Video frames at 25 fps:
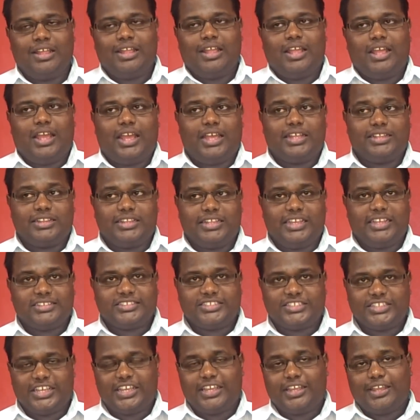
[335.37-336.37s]
and then
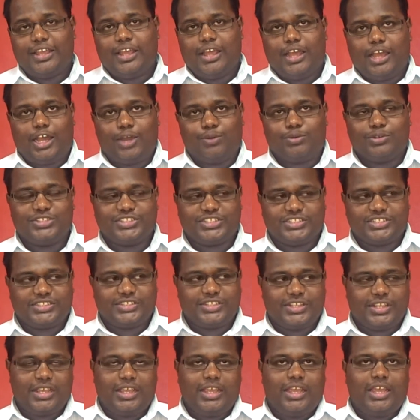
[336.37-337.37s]
say I
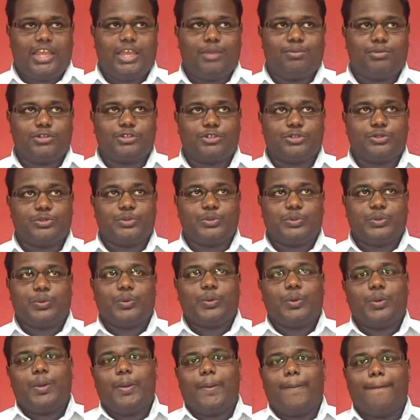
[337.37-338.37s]
was able to
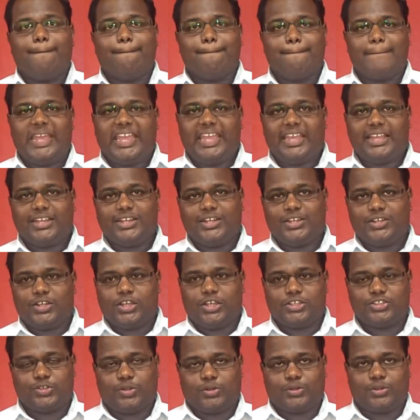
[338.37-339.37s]
make a
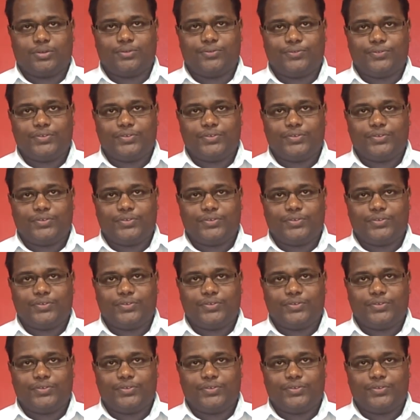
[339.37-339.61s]
sort of